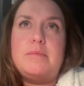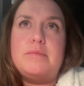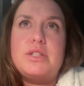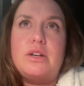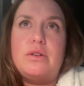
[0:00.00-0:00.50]

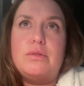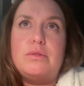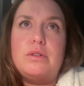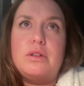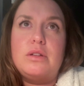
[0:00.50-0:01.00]

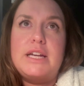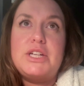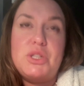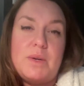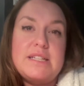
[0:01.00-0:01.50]
So
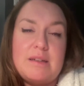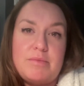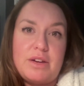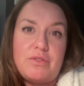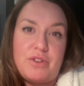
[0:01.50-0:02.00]
like doing
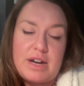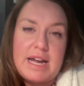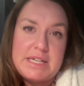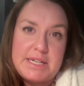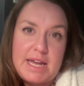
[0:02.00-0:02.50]
something for
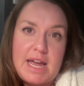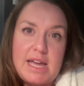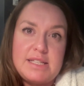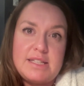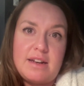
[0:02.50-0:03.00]
90
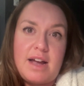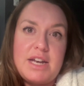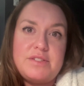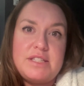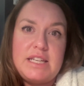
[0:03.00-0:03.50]
days and
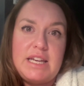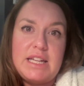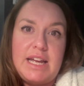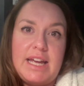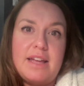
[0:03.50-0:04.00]
kind of
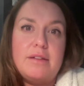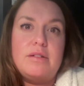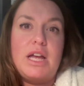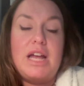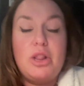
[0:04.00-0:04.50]
seeing like
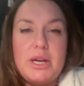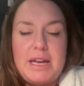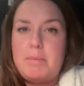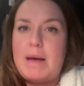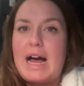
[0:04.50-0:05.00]

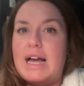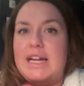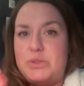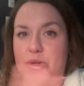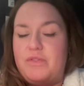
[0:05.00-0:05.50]
looking back
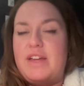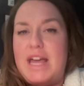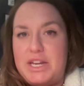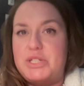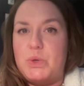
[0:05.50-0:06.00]
at sort of the
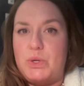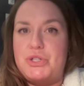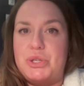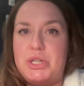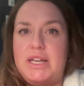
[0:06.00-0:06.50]
anecdotal
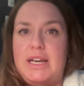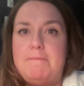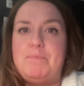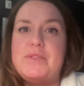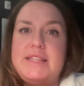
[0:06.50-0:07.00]

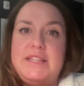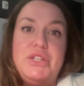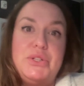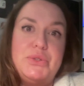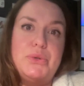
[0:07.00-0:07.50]
journaling,
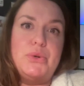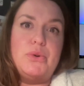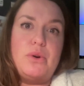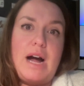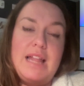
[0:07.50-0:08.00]

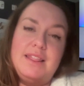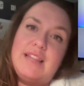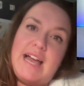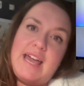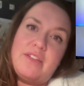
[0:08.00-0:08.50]
do I
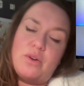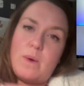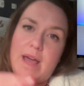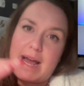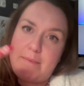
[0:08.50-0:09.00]
like the
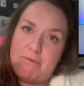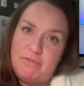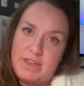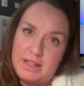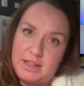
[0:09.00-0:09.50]
way I'm
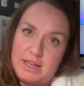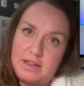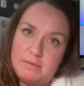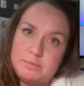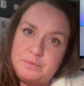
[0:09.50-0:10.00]

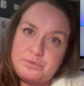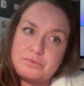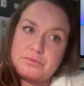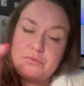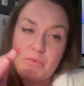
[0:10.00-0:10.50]
feeling
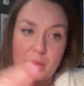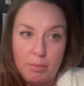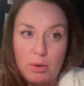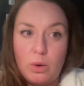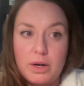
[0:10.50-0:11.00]

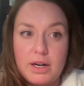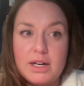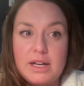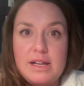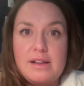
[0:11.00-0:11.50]
more
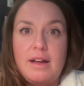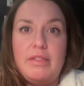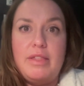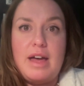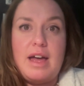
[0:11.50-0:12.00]

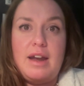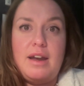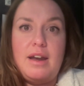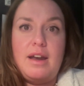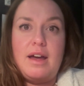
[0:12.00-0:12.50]

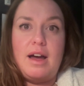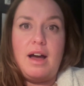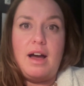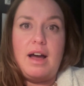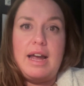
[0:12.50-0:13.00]
than
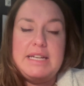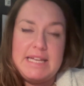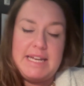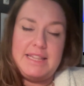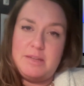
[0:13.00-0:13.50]
I
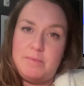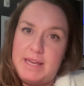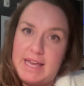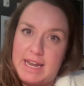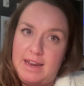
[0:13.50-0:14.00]
did at the
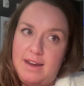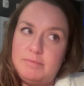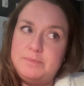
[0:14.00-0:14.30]
beginning?